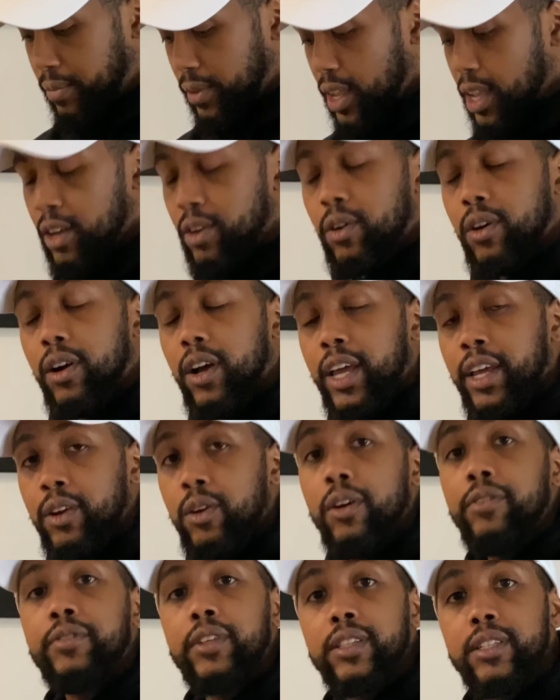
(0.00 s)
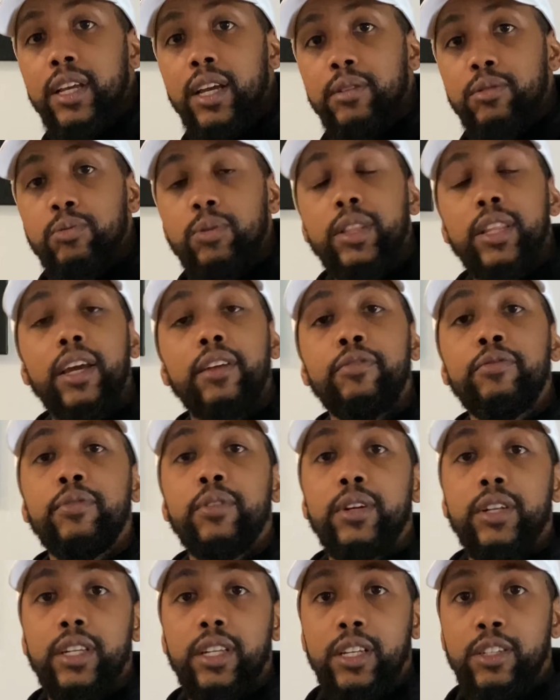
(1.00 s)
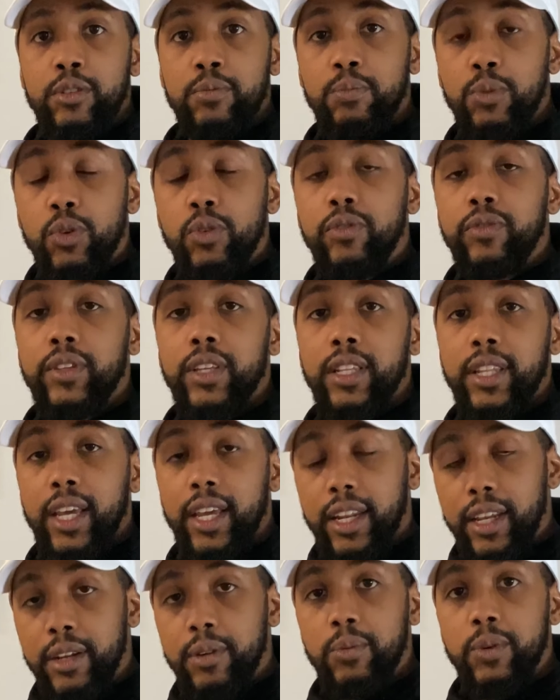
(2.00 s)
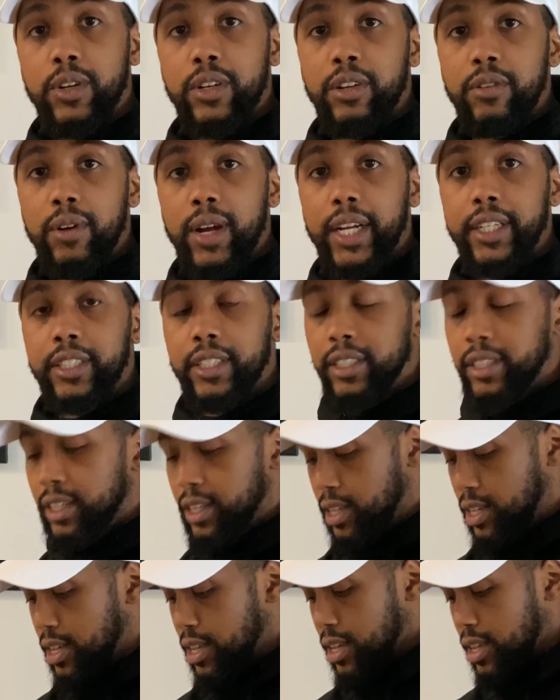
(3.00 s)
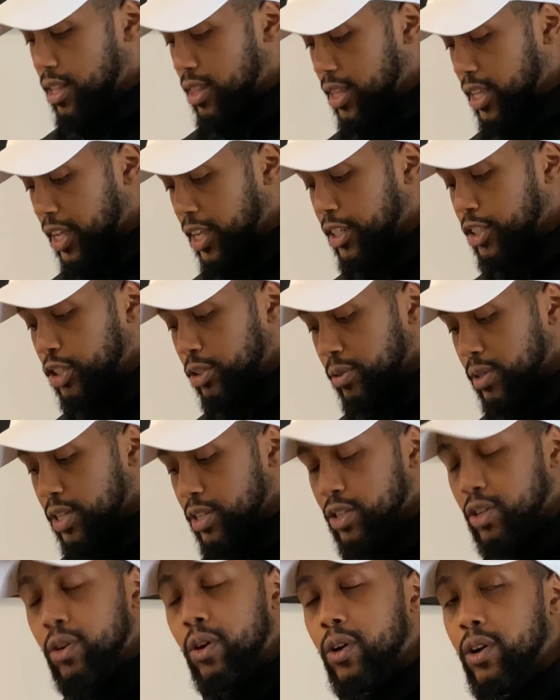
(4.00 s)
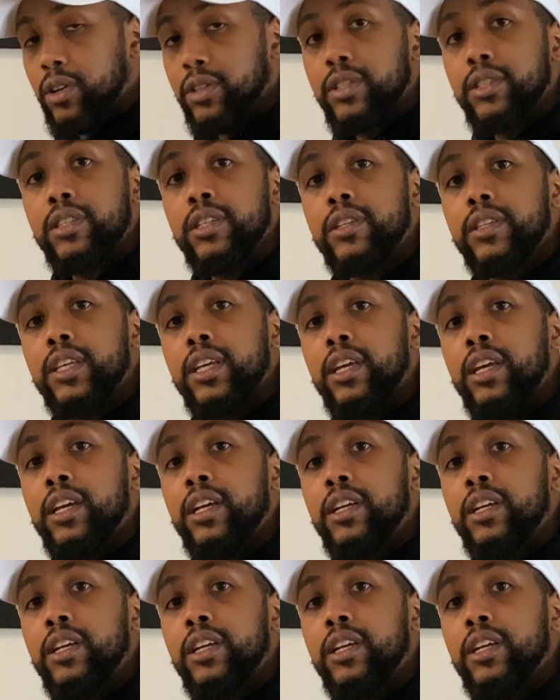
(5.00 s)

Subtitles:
And oftentimes when that foot is moved in that inward direction, the injury is caused to the